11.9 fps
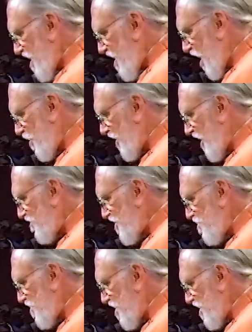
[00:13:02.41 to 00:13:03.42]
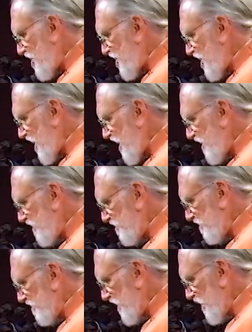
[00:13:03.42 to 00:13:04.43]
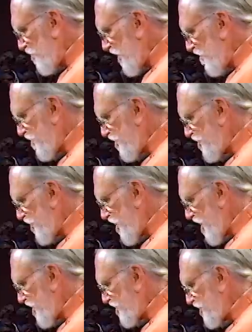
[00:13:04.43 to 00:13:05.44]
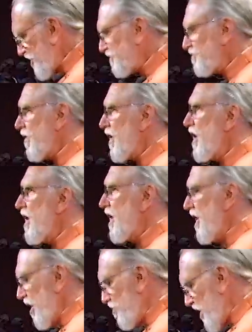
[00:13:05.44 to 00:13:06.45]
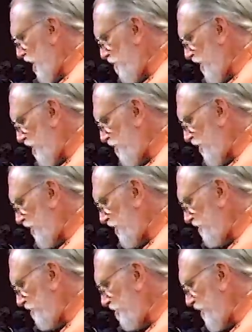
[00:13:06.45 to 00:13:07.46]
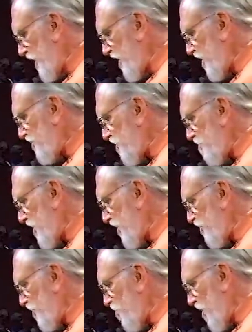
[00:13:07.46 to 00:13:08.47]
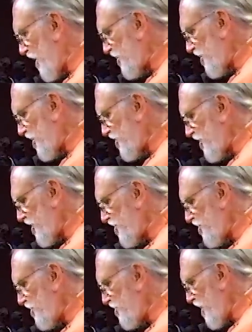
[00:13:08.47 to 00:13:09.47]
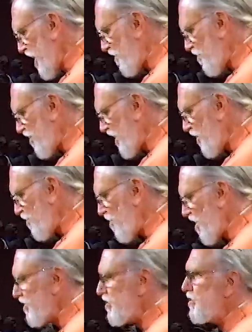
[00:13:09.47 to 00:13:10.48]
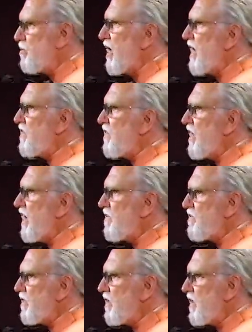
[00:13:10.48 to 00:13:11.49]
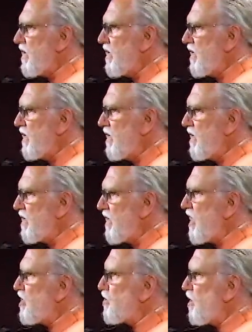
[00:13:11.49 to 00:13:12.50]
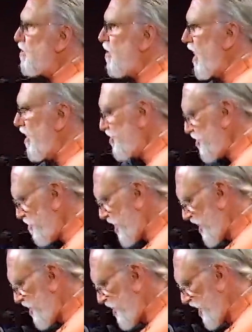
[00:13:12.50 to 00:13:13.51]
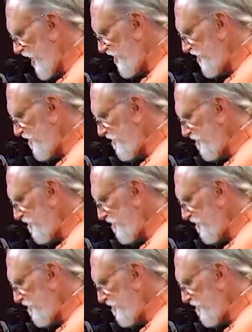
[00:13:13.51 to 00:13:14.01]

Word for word: Our beloved Ma said in one of her talks many people, because of mental restlessness, do not really want to make the effort that is required to meditate.